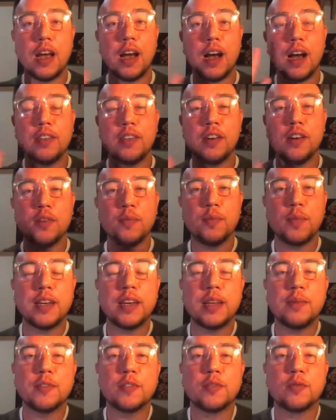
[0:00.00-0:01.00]
Hi there, my
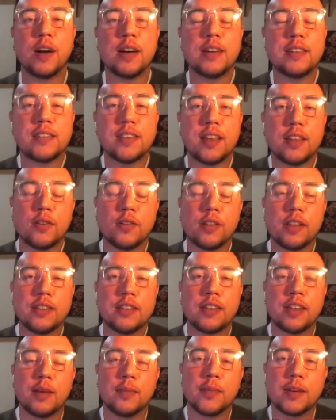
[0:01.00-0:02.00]
name is Ryan Sutherland,
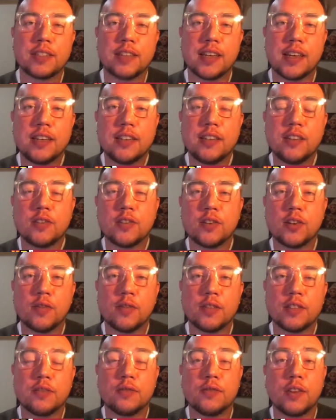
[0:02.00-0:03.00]
and I'm excited to serve
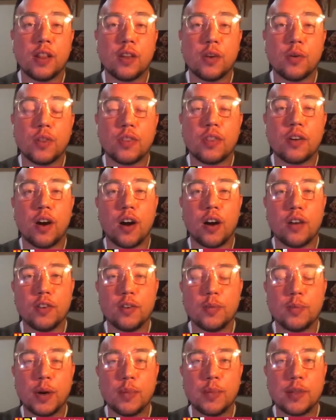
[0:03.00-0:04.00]
as a fellow with the
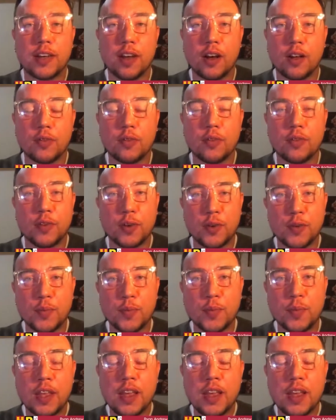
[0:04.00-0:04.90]
Harvard Public Health Review.